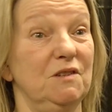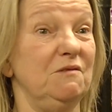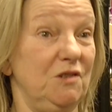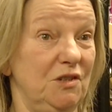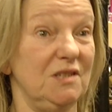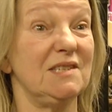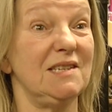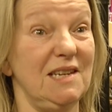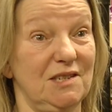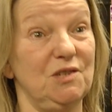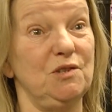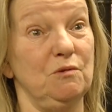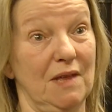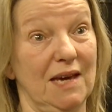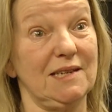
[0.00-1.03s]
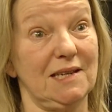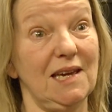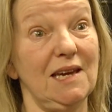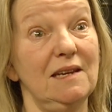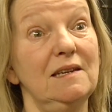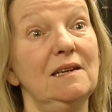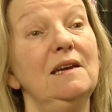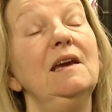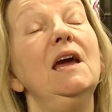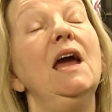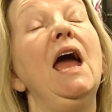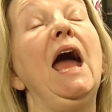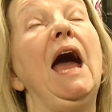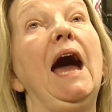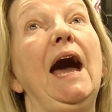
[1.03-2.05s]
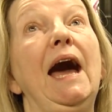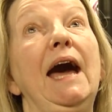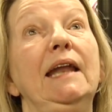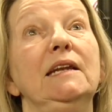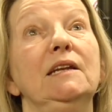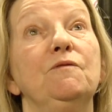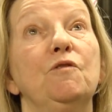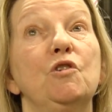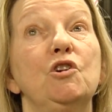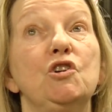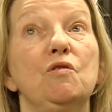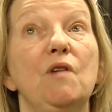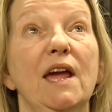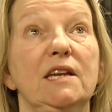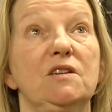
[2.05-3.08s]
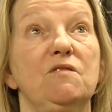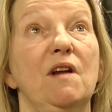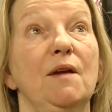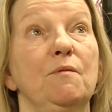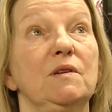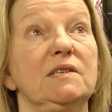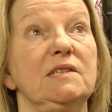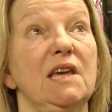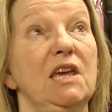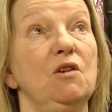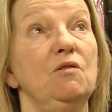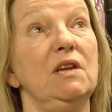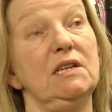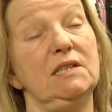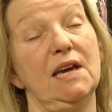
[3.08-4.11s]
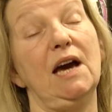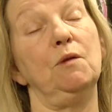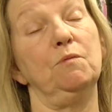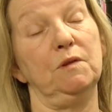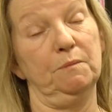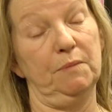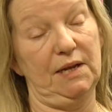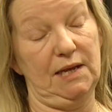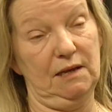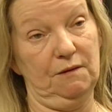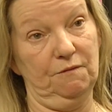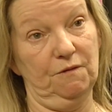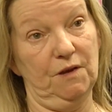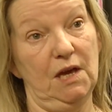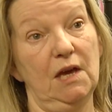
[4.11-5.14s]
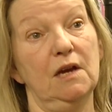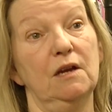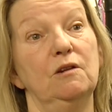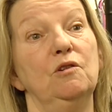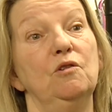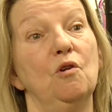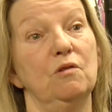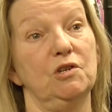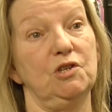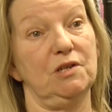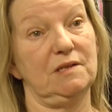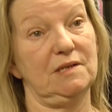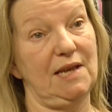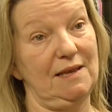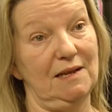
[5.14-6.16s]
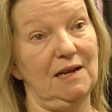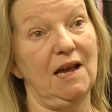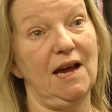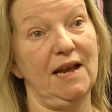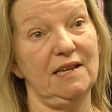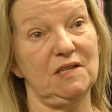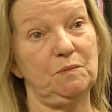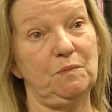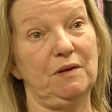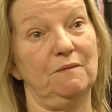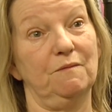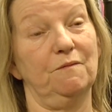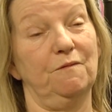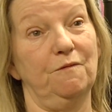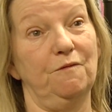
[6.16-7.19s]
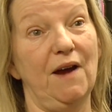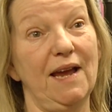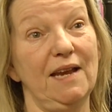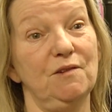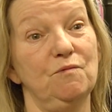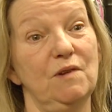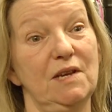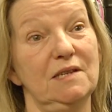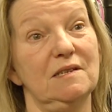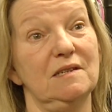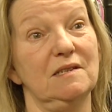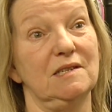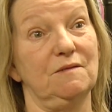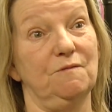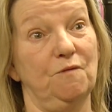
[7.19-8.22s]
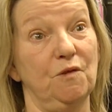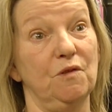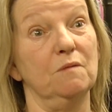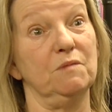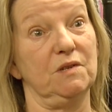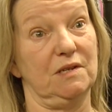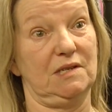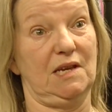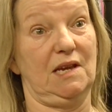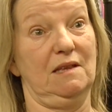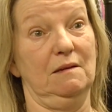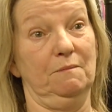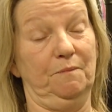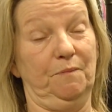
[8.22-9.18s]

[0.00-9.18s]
you just need to do that again. And for a director, I would say you need to help them believe, not just say the lines, but find reasons for them to say them.